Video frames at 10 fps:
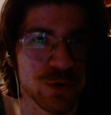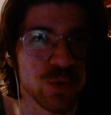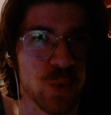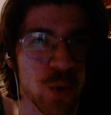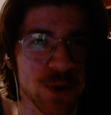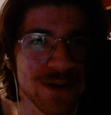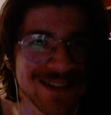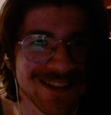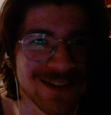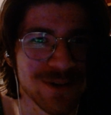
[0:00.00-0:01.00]

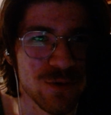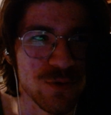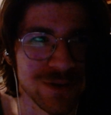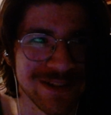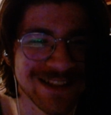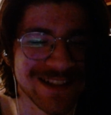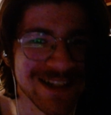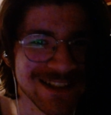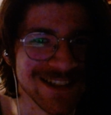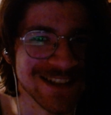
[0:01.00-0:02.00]
Krorks. Quarks,
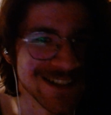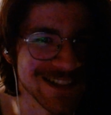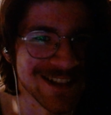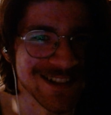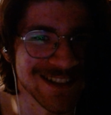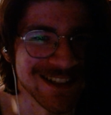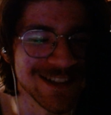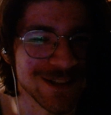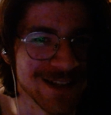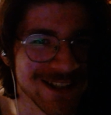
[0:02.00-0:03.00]
I think is how you say
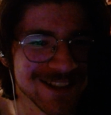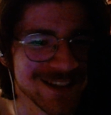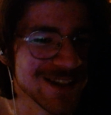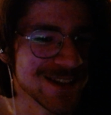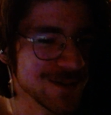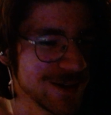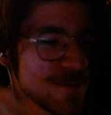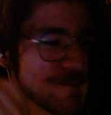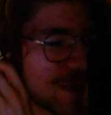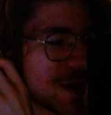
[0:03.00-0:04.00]
it. I think that's their
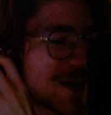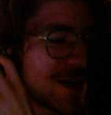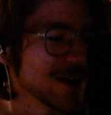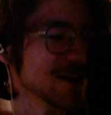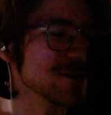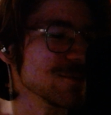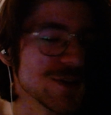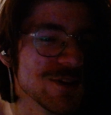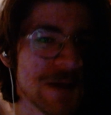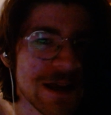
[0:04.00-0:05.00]
name.
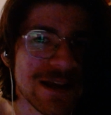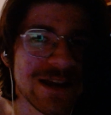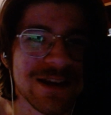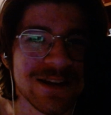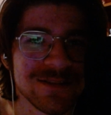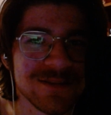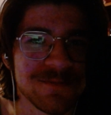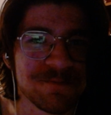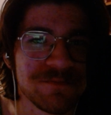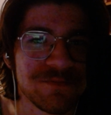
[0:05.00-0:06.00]
But
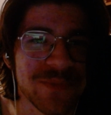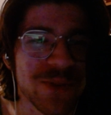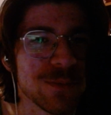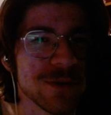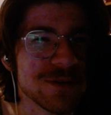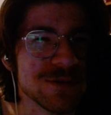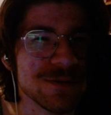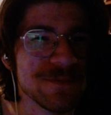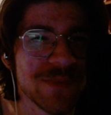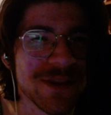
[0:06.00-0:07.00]
they're pretty cool.
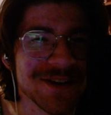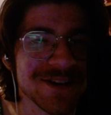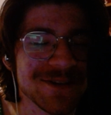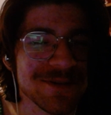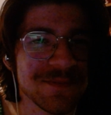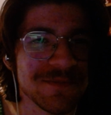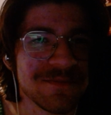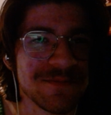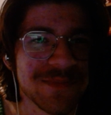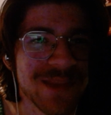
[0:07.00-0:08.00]

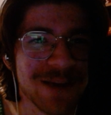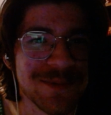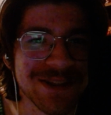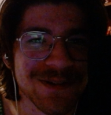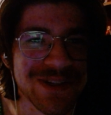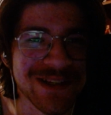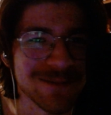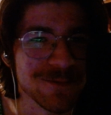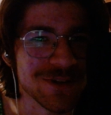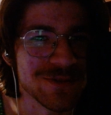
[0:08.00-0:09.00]
I mean, there's like some
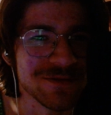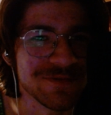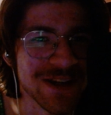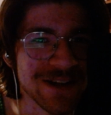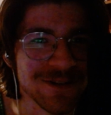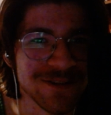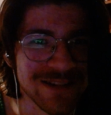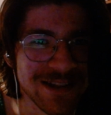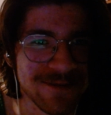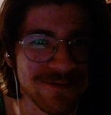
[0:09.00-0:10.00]
really cool fan art,
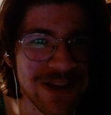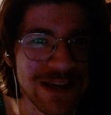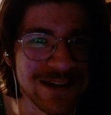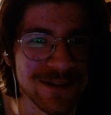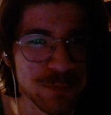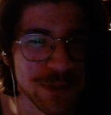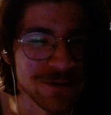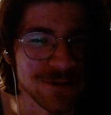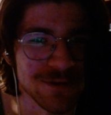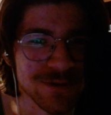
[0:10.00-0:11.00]
like fan
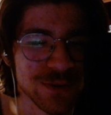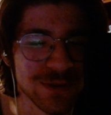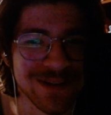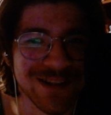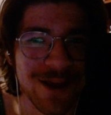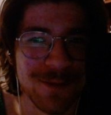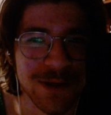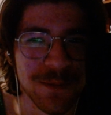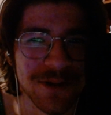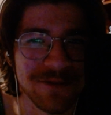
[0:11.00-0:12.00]
pictures that
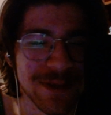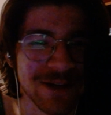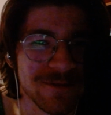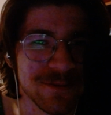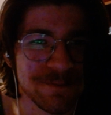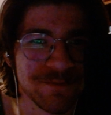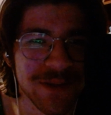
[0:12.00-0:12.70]
people have made of them.